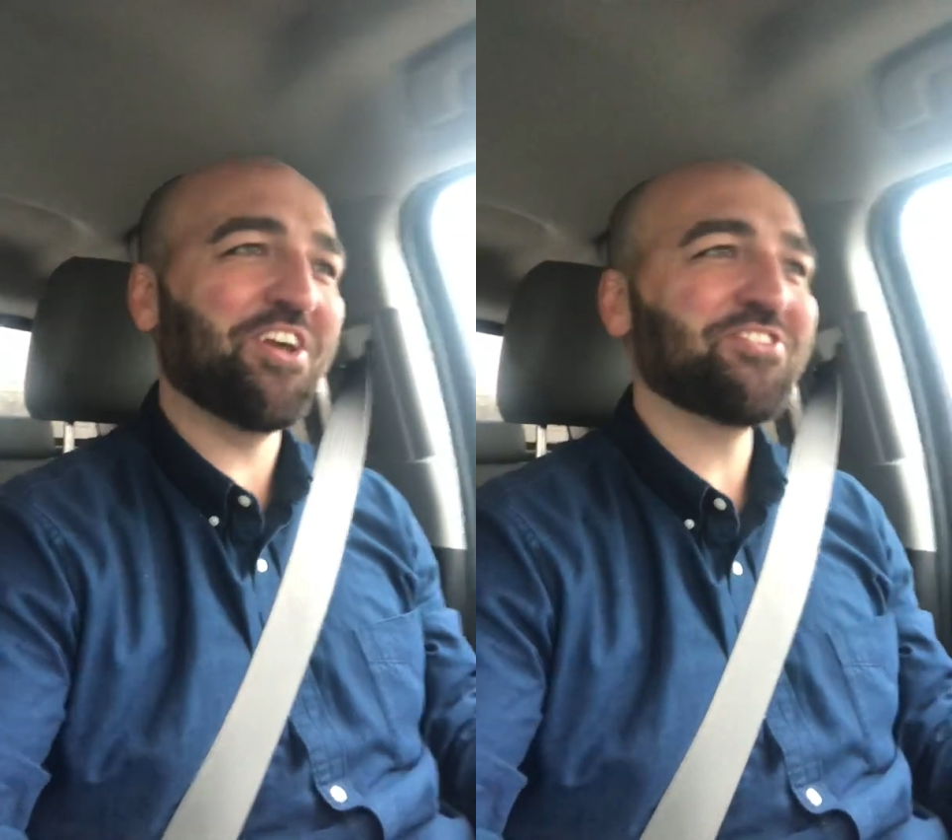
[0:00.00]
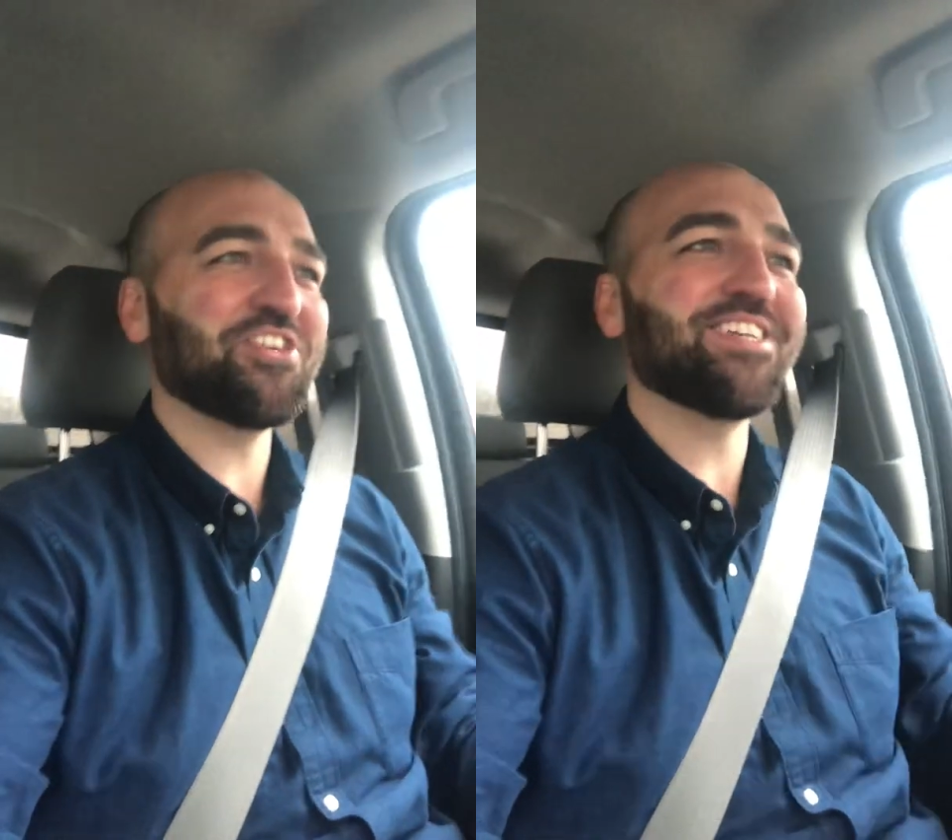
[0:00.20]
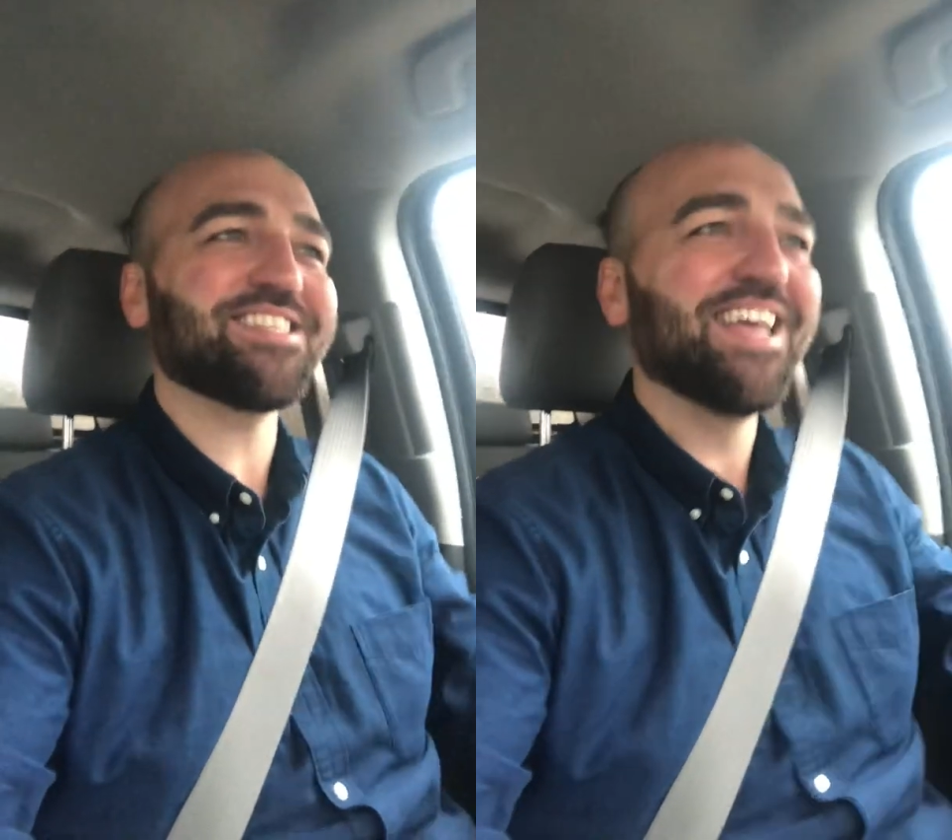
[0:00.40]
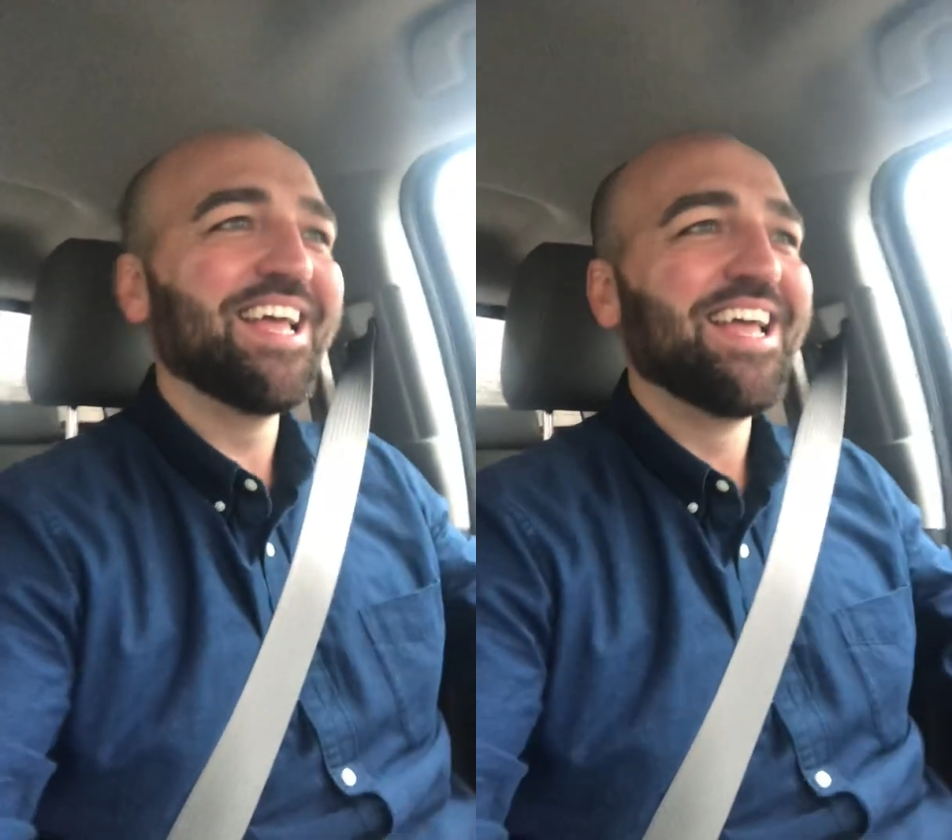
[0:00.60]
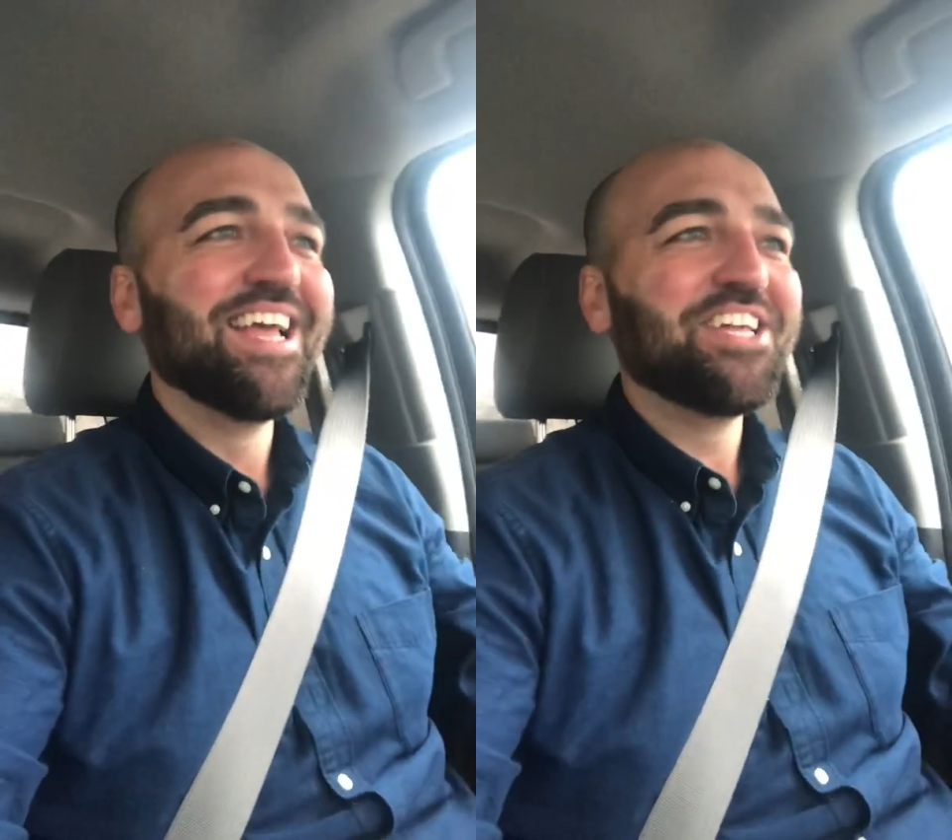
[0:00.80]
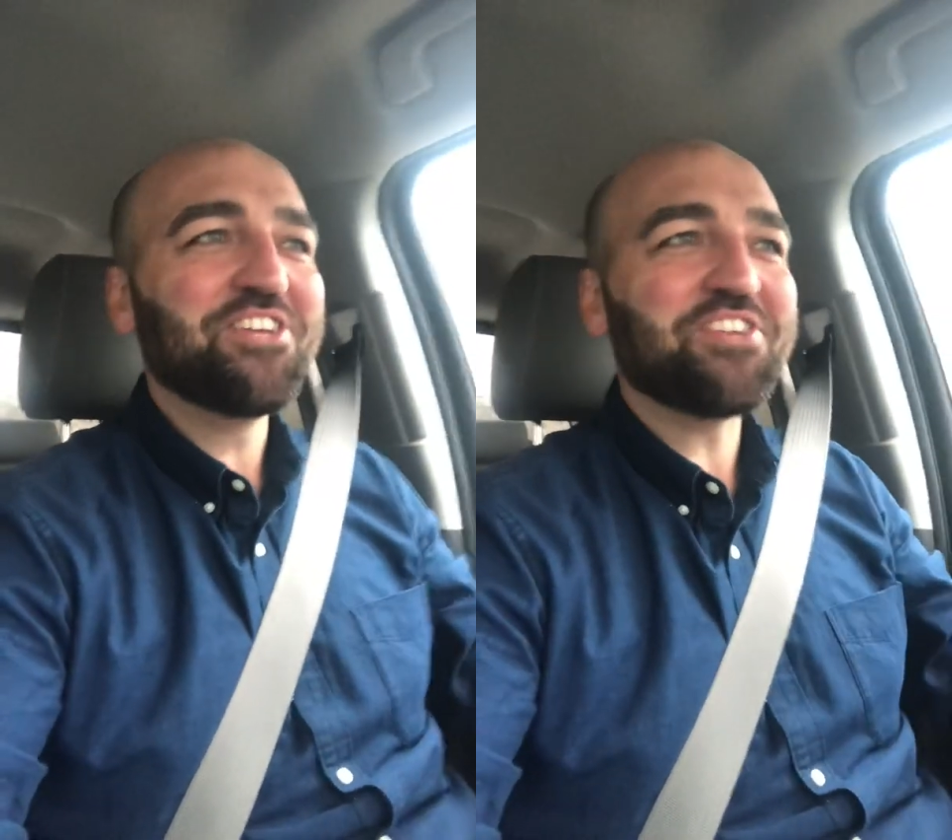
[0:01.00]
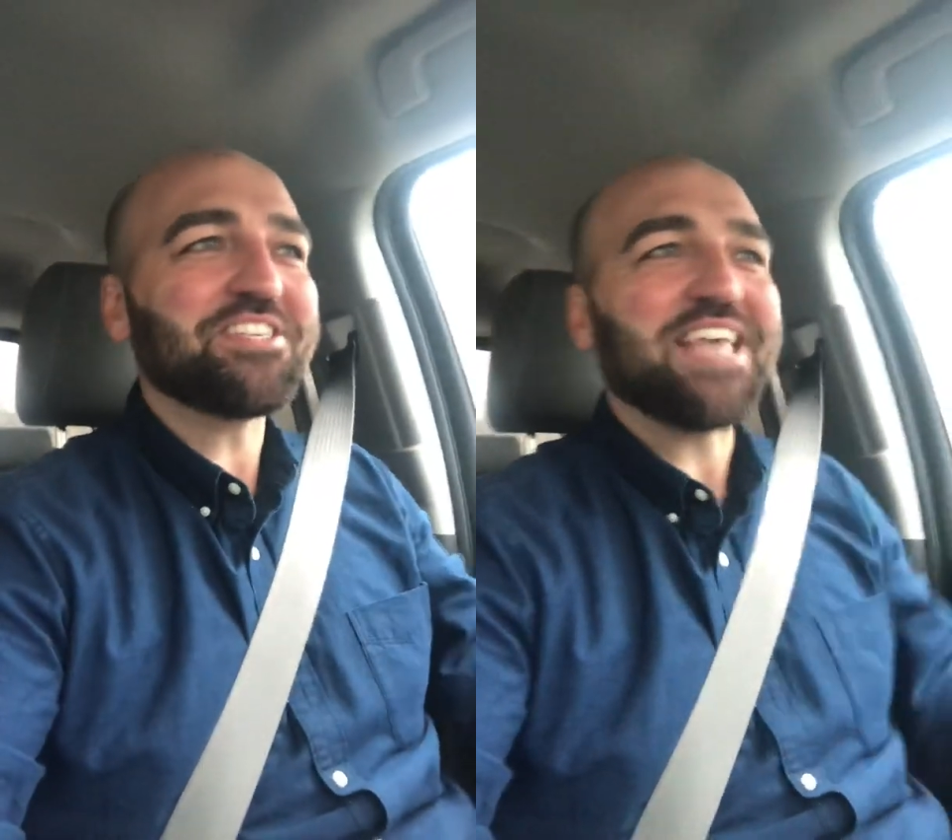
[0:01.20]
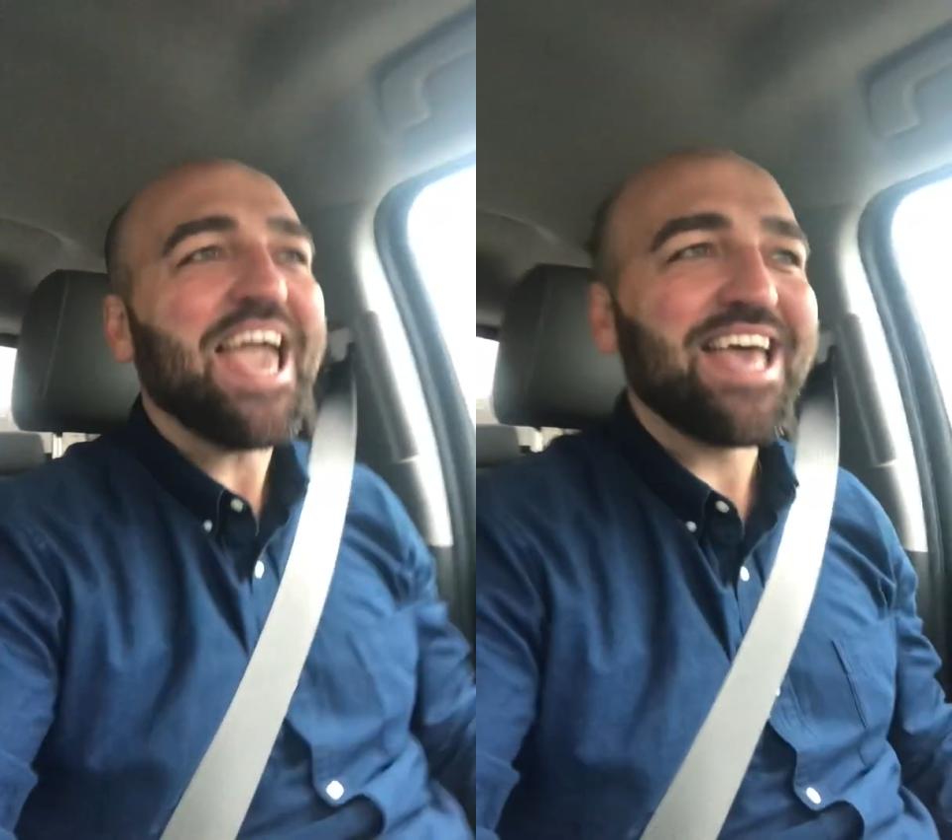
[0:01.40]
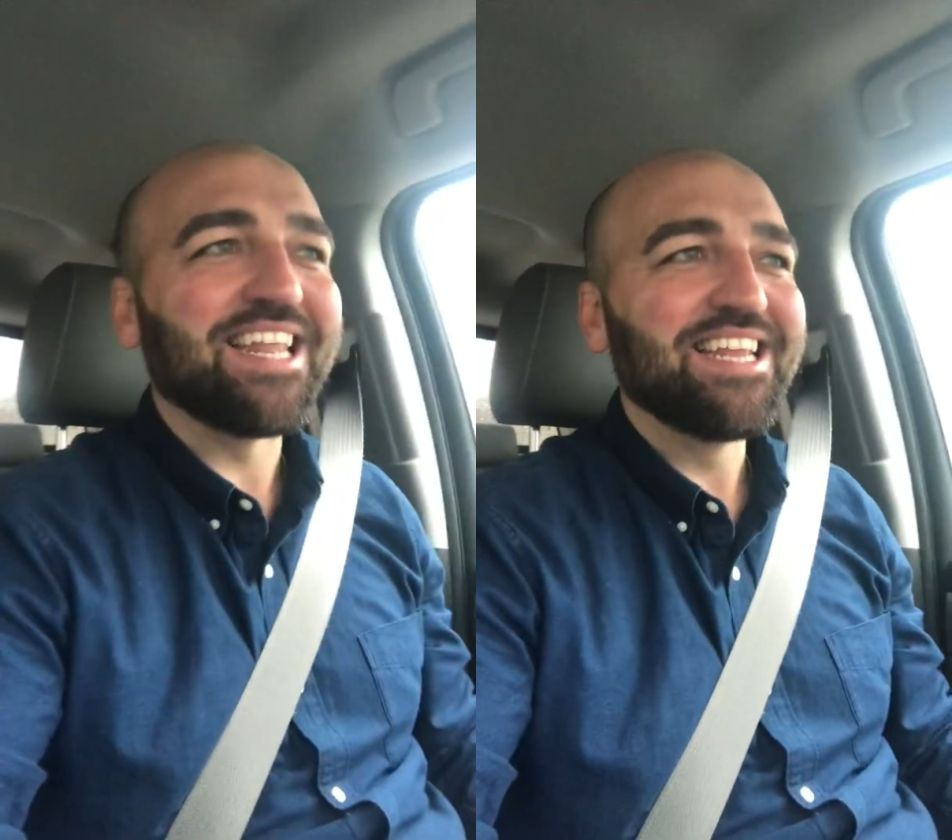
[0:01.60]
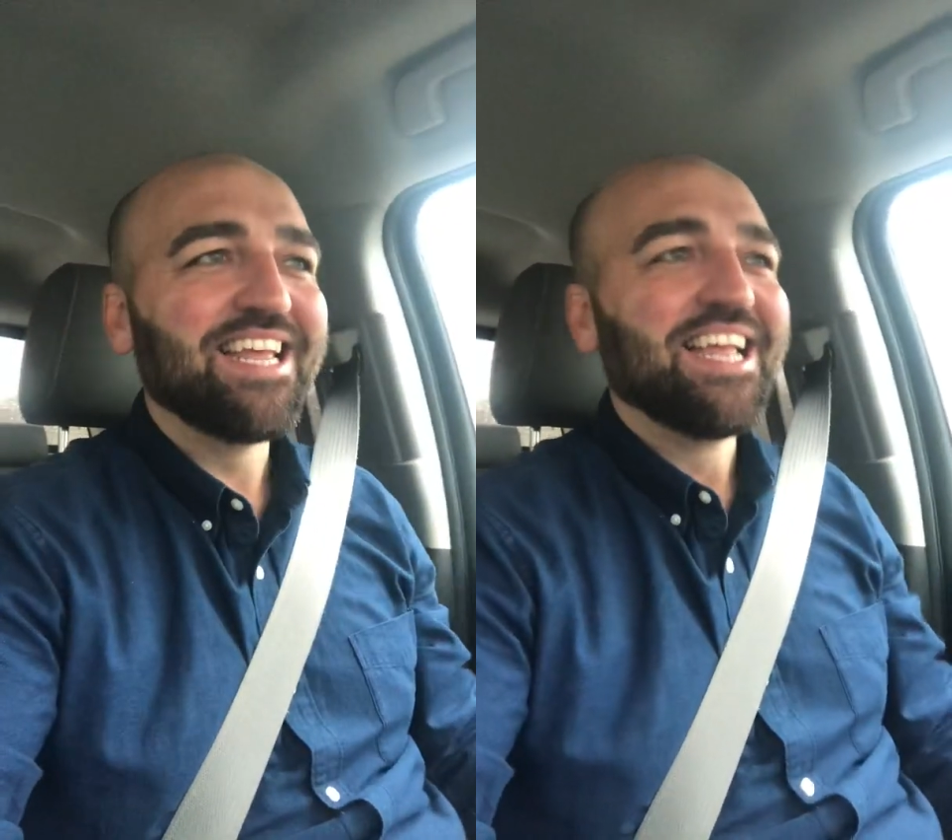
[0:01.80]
You just can't.